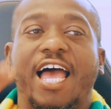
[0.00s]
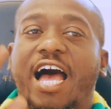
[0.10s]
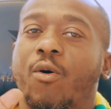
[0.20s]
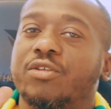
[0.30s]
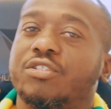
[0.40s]

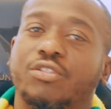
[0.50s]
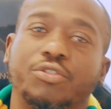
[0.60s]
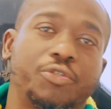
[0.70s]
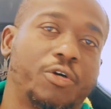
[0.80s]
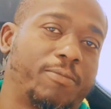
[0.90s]
I wasn't too
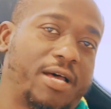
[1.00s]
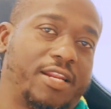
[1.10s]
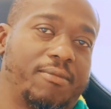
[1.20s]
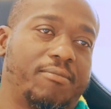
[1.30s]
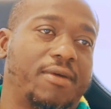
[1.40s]
sure about
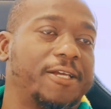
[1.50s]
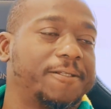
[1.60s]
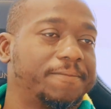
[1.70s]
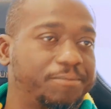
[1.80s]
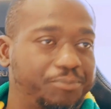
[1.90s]
them.
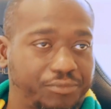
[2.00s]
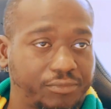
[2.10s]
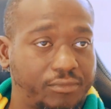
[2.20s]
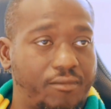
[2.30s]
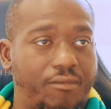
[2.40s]

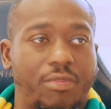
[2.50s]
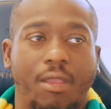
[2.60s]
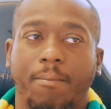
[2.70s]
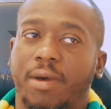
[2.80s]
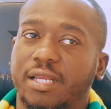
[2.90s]

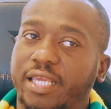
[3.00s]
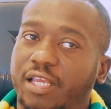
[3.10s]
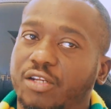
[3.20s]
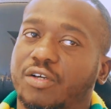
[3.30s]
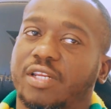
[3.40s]
but they
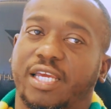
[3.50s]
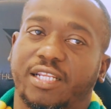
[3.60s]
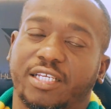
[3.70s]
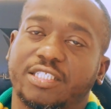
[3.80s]
look like they're